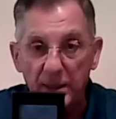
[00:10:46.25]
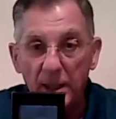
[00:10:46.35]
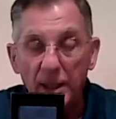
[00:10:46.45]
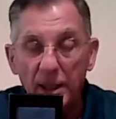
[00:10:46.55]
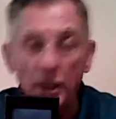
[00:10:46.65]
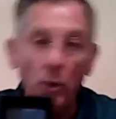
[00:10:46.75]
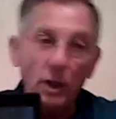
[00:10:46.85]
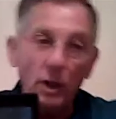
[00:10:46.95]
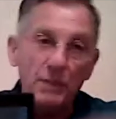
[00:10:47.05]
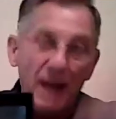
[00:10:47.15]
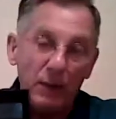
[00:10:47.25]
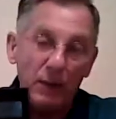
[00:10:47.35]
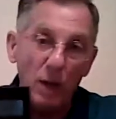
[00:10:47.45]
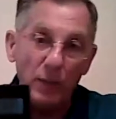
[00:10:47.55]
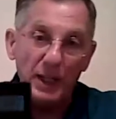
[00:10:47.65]
In other words, background
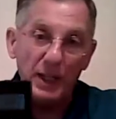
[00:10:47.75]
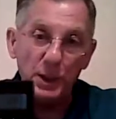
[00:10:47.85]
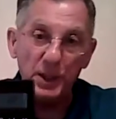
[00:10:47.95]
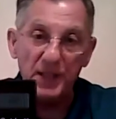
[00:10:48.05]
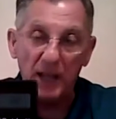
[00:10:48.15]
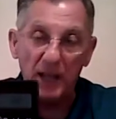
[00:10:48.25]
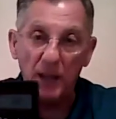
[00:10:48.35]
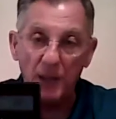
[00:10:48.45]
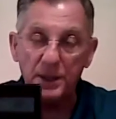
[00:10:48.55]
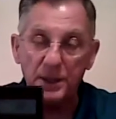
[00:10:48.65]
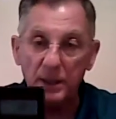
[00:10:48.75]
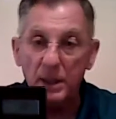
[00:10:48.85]
radiation is not constant